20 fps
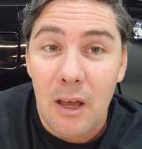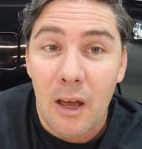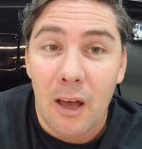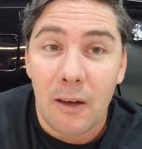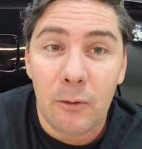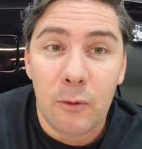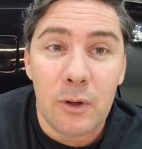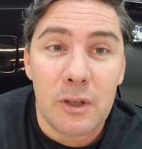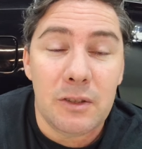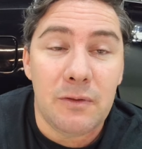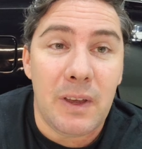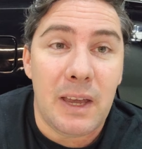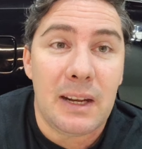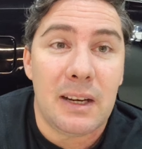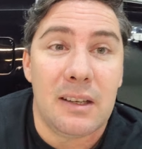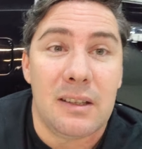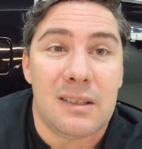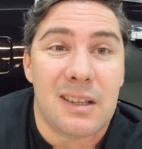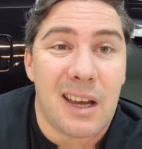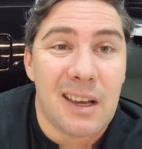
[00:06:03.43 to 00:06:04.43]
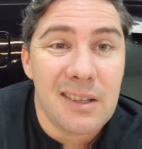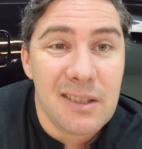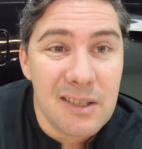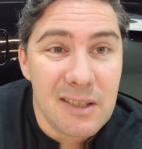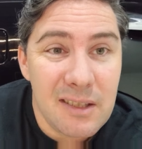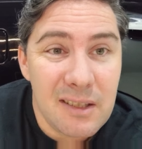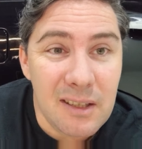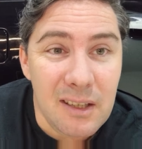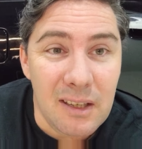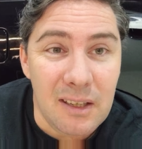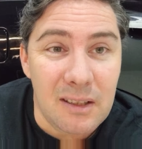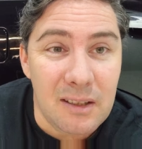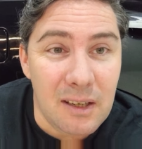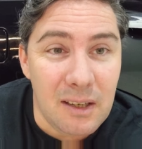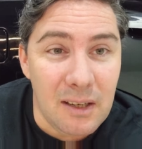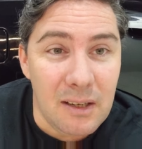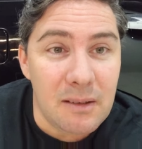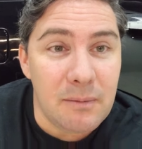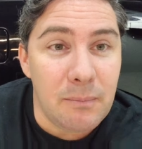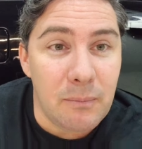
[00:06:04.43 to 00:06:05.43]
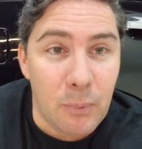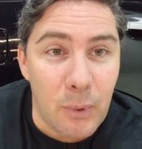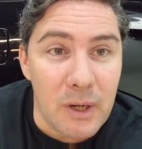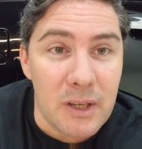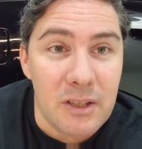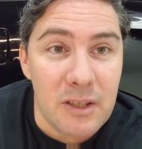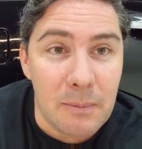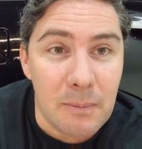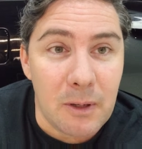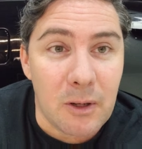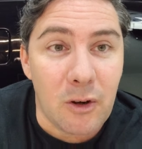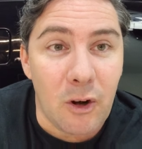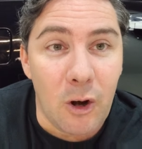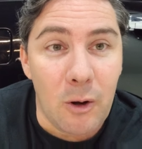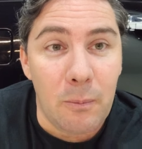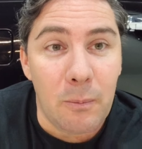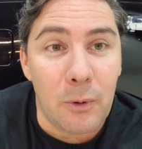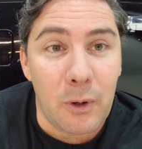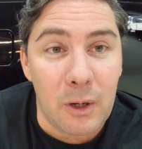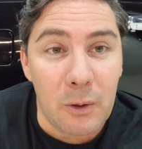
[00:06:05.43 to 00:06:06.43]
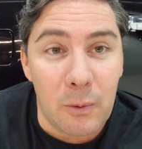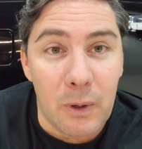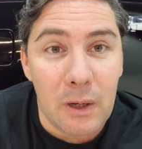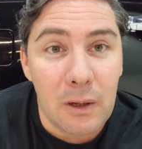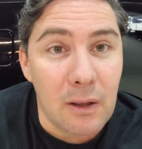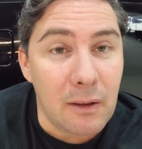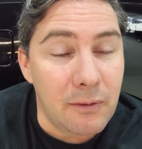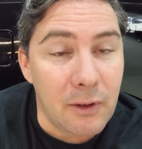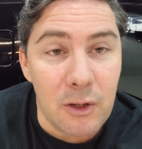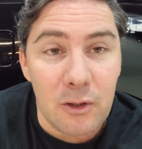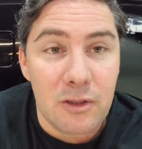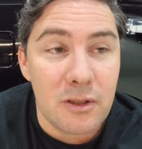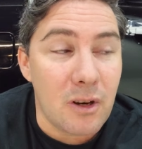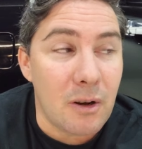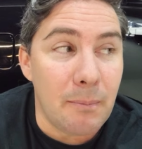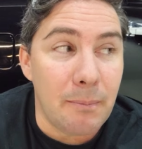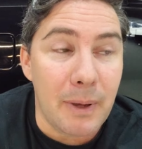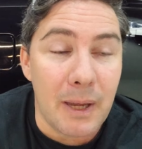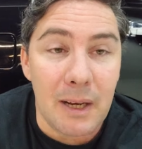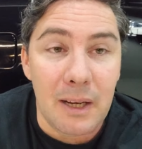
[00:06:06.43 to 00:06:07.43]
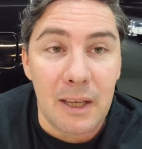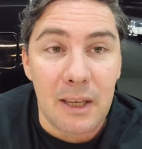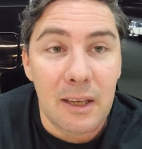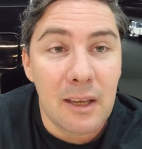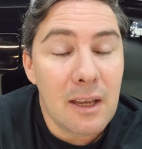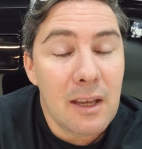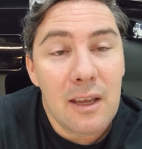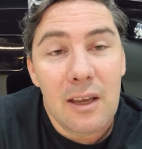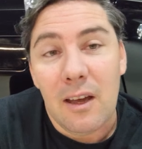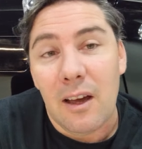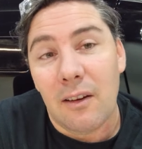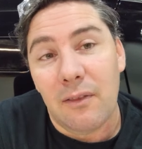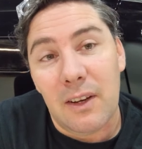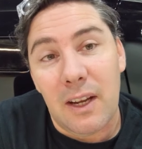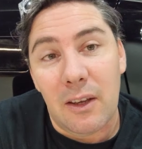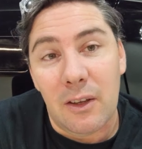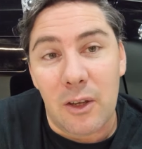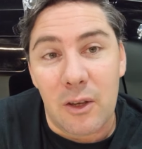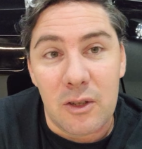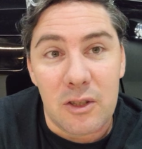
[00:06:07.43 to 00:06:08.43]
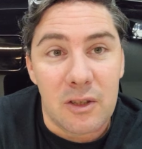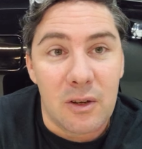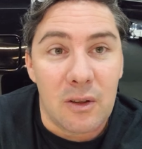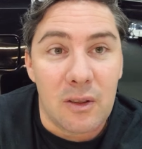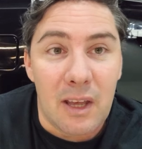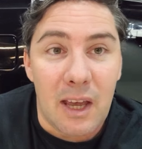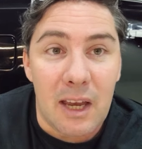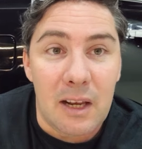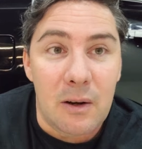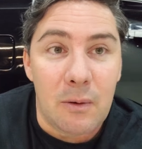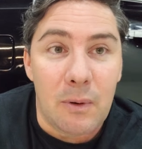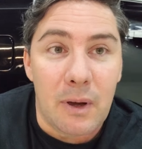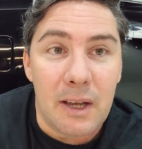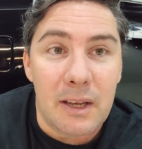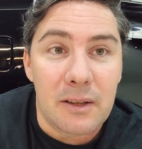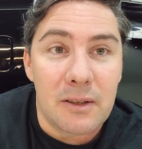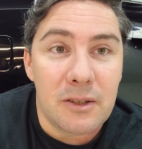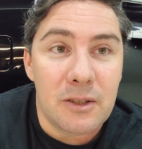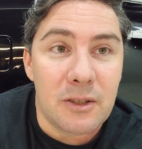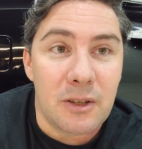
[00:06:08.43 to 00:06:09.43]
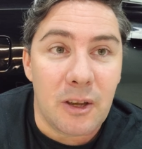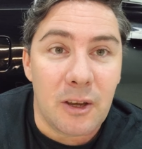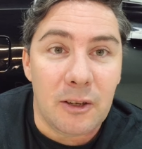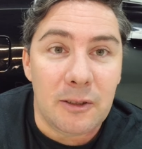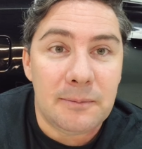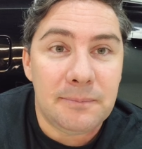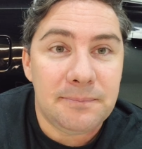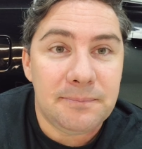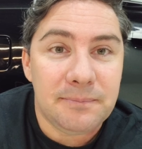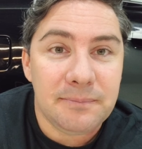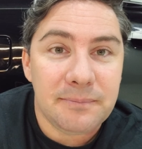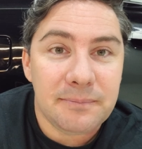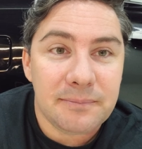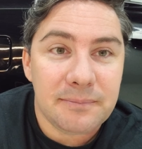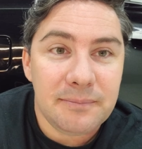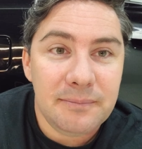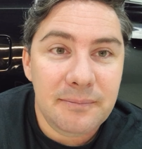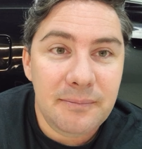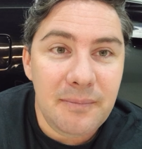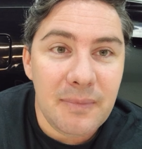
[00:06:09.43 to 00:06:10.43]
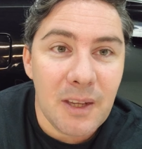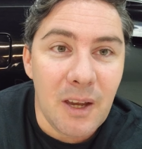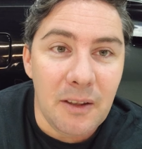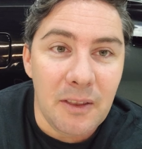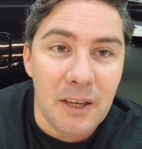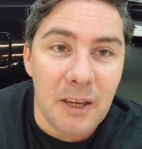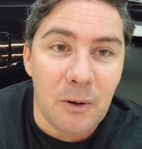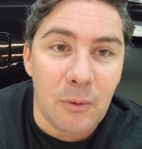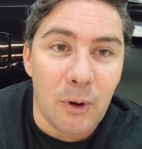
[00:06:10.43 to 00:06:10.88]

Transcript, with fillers: I've always found it does. It, it brings up the chrome pretty well. I've used it on Betty. I've now used it on the 808, so I think it